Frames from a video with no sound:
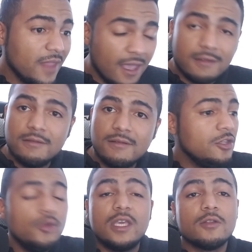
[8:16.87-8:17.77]
and
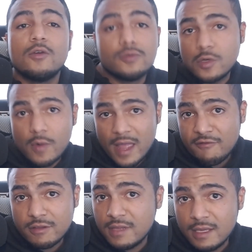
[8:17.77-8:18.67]
you can control
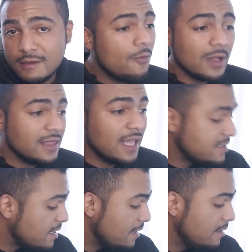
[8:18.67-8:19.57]
everything what they say